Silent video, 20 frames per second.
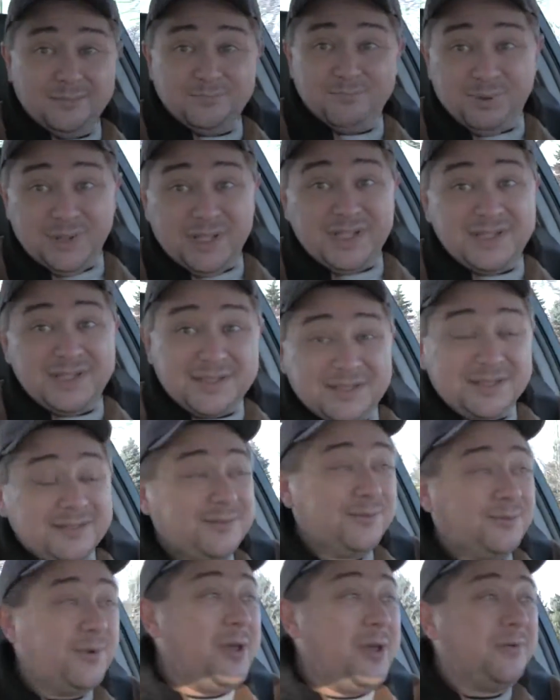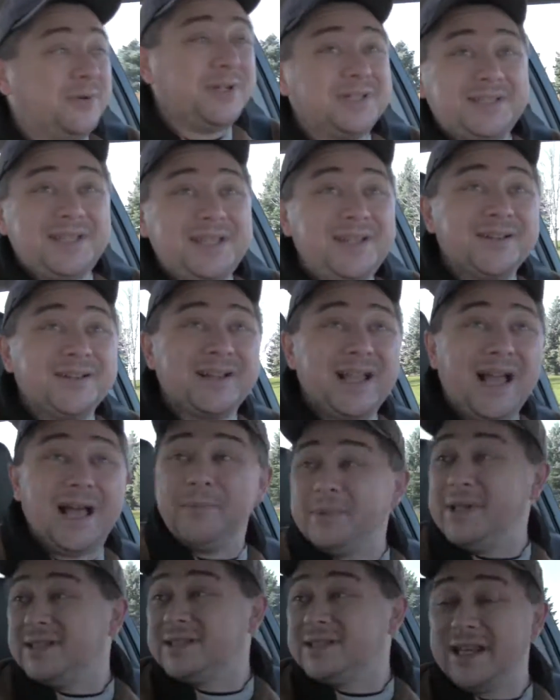please, we want to see your
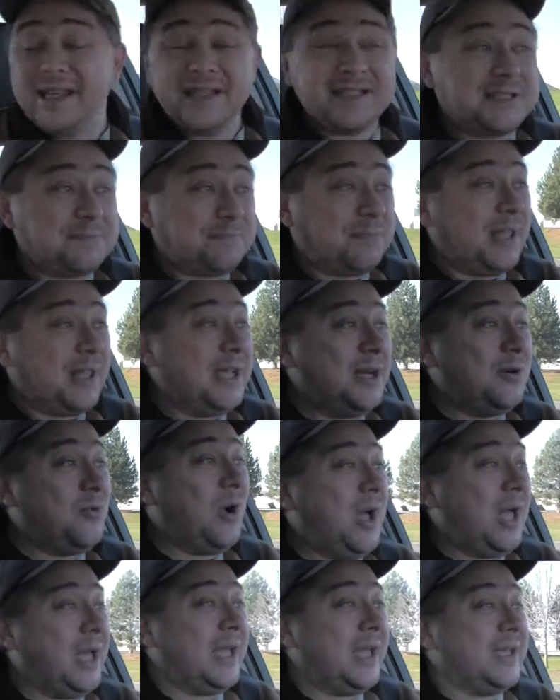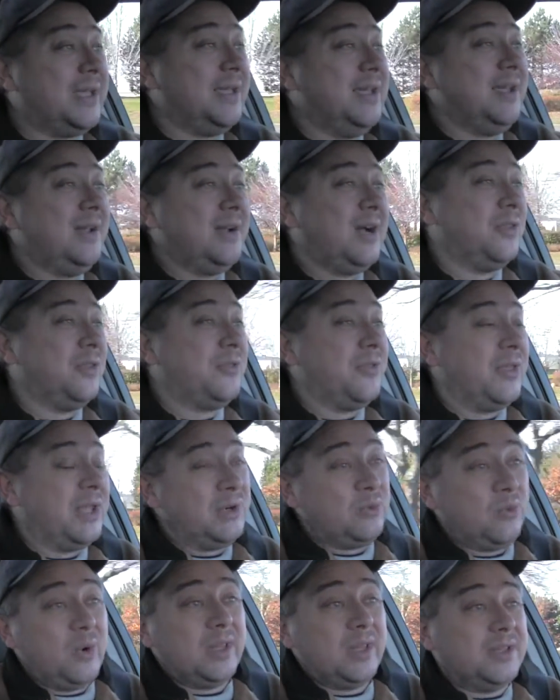comments and explain why, other
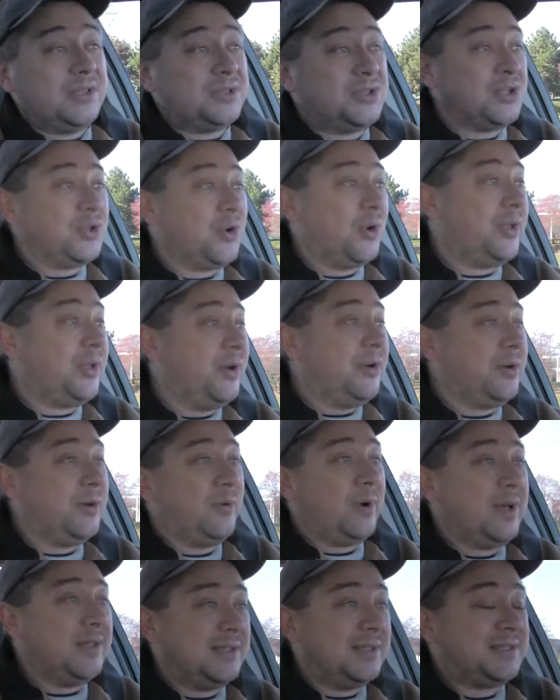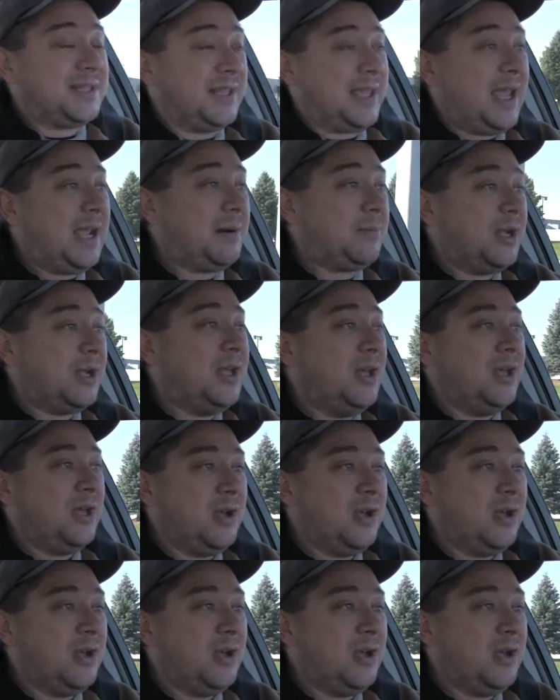than, well, it's a Toyota, well, it's a Camry.